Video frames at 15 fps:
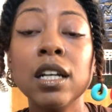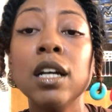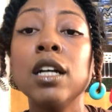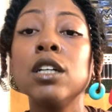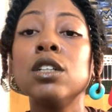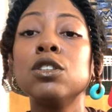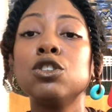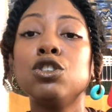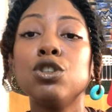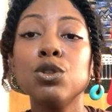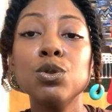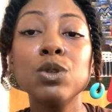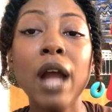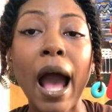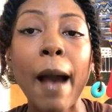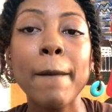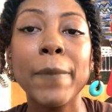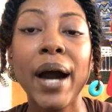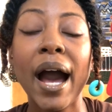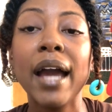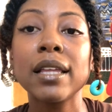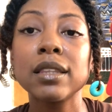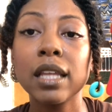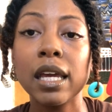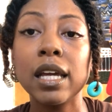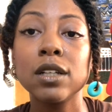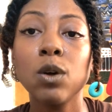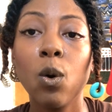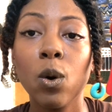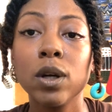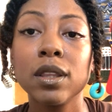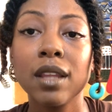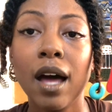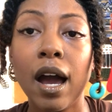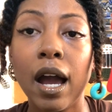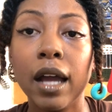Do not buy land online.